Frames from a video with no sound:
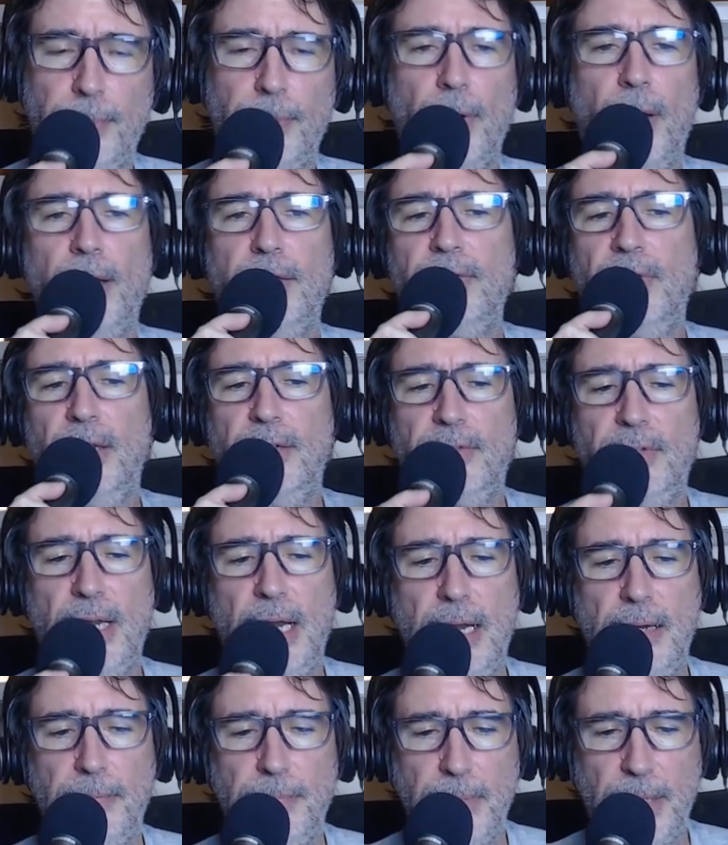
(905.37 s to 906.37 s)
A process
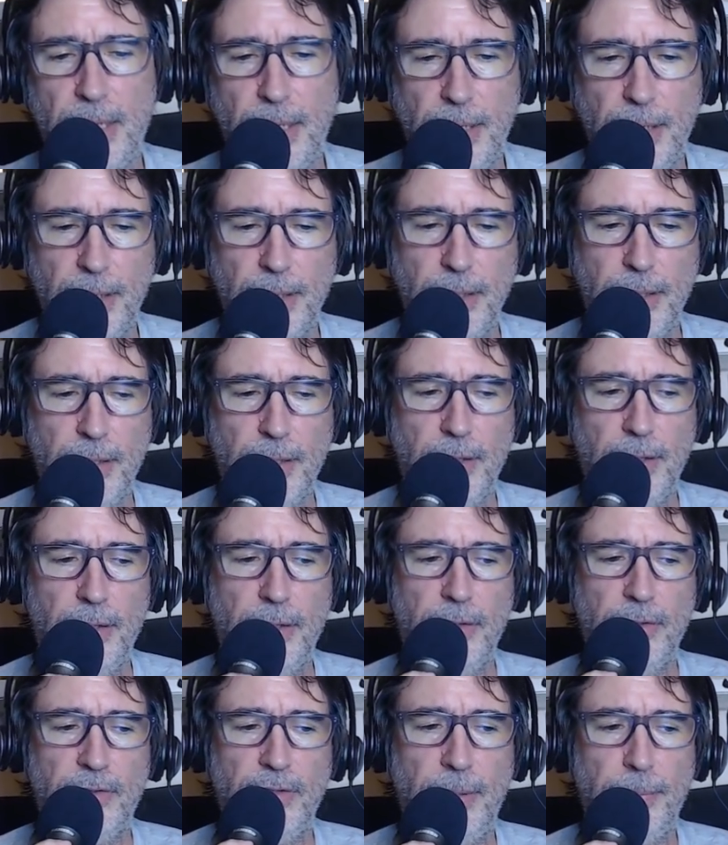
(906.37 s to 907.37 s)
can be
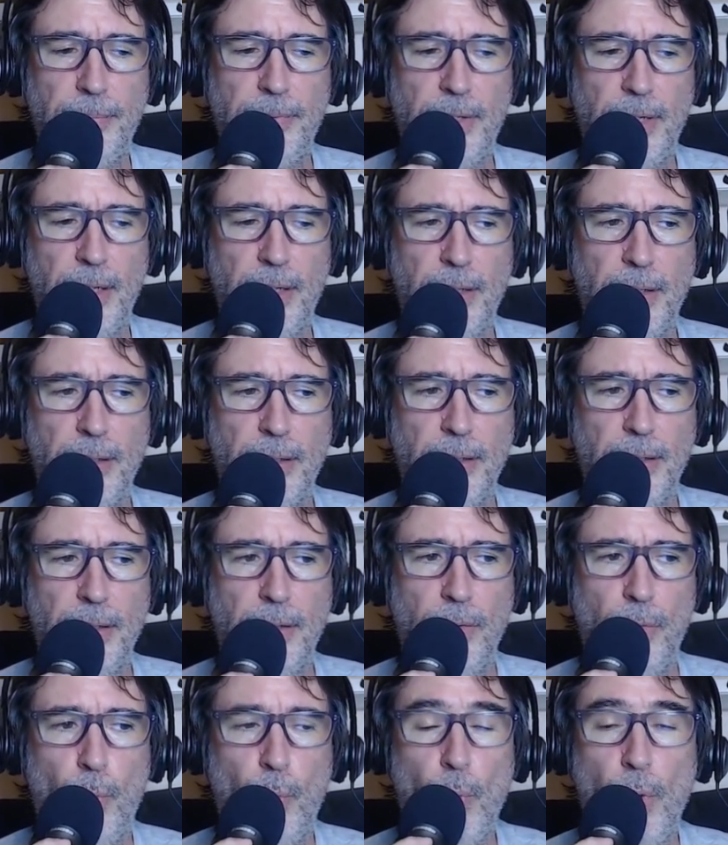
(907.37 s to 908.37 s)
something
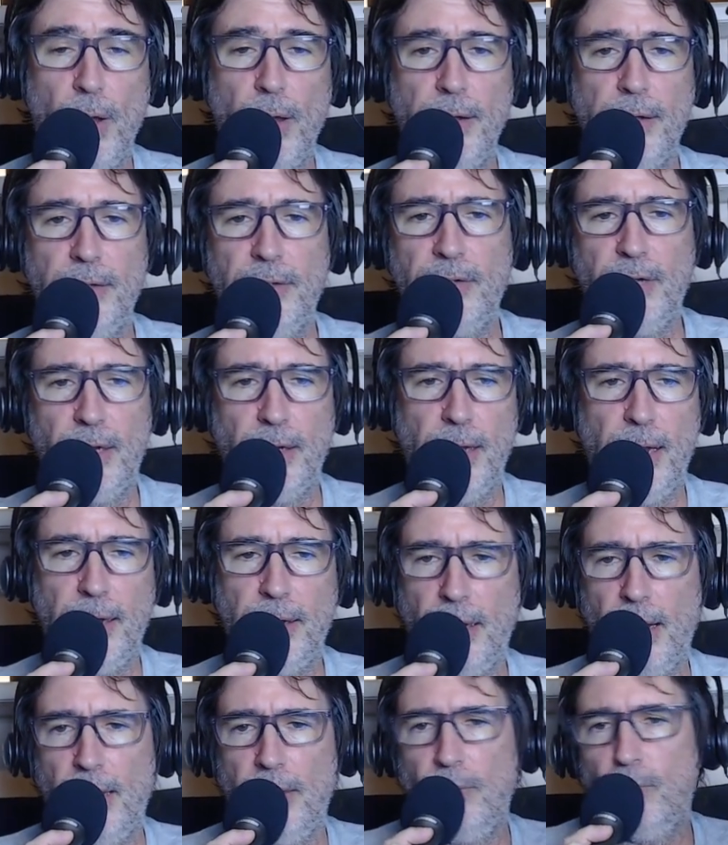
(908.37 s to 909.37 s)
one
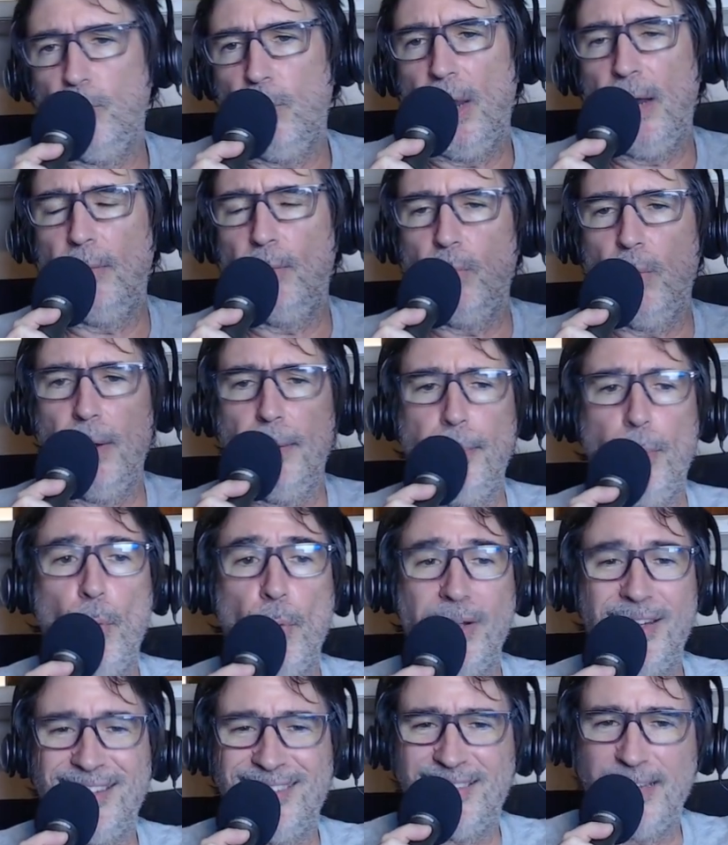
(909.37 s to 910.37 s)
at, at at one
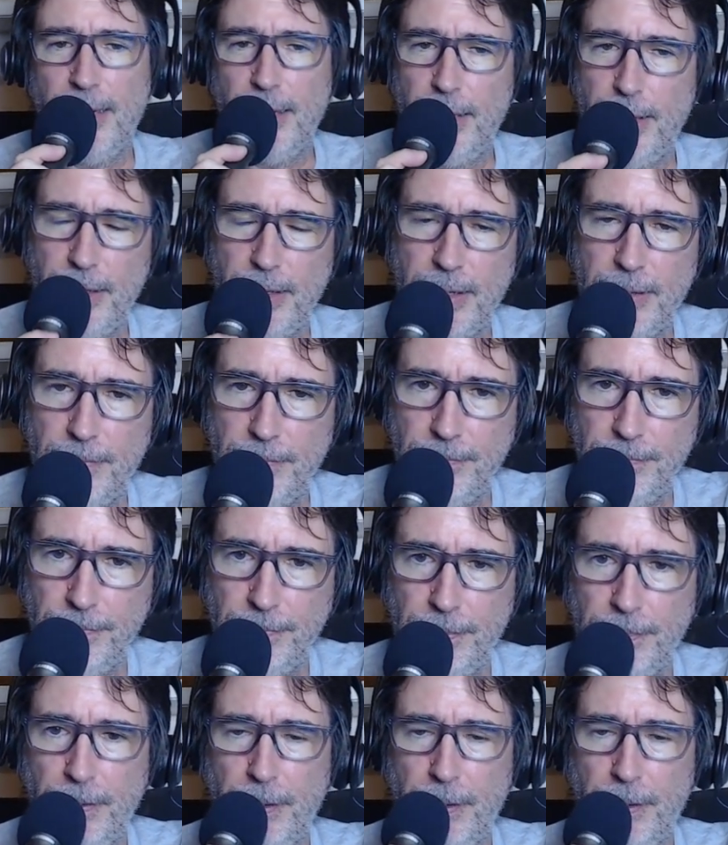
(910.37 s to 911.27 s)
point in time.